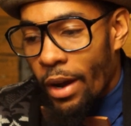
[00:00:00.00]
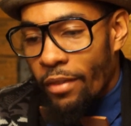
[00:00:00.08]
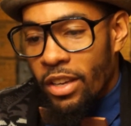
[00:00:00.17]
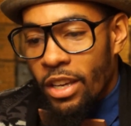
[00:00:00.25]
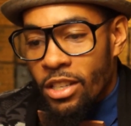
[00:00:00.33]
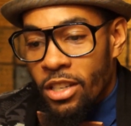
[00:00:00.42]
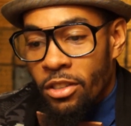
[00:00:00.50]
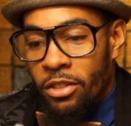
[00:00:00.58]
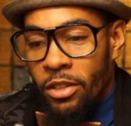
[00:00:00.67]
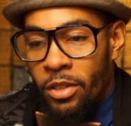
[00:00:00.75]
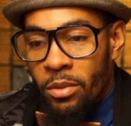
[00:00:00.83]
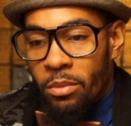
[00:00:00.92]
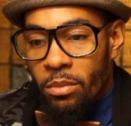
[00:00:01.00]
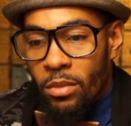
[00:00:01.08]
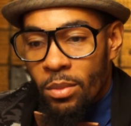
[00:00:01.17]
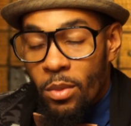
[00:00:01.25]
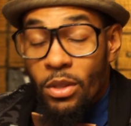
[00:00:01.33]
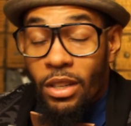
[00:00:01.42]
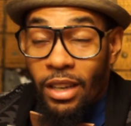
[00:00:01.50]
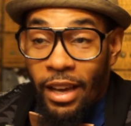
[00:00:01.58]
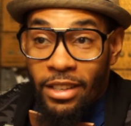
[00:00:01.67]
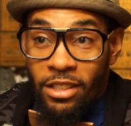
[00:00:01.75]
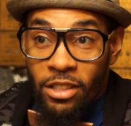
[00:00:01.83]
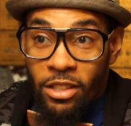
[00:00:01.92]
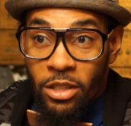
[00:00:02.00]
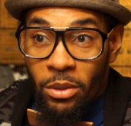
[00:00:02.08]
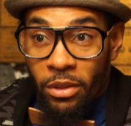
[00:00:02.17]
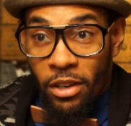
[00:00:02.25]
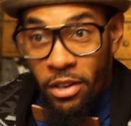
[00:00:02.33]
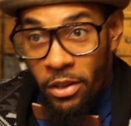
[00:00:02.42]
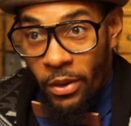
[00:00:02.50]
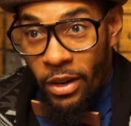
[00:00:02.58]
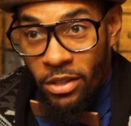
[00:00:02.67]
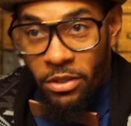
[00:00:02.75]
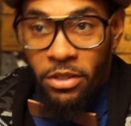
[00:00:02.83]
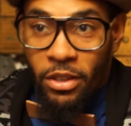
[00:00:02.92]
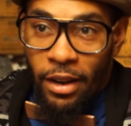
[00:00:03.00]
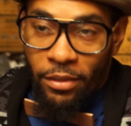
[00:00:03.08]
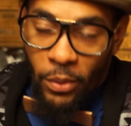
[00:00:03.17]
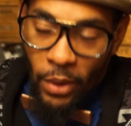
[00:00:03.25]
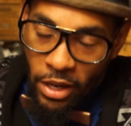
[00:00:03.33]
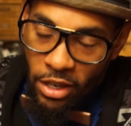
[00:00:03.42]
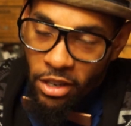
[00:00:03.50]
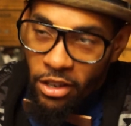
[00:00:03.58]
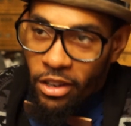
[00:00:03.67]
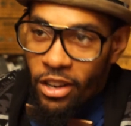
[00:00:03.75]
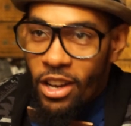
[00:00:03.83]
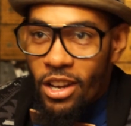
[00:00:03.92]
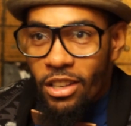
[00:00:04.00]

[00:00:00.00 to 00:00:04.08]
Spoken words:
kids enter music classes until 3rd grade, so he's gonna have to wait a year.